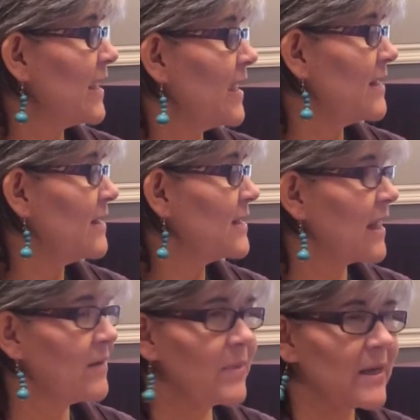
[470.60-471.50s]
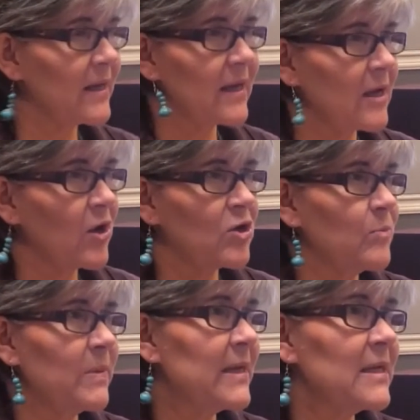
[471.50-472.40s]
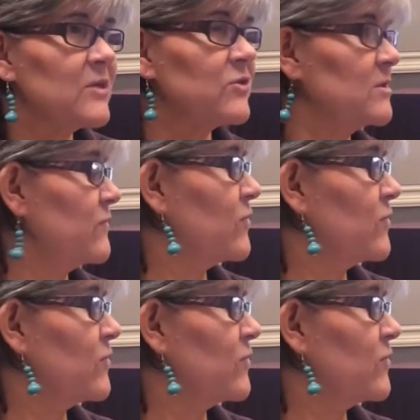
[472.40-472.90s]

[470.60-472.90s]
they really can. It can completely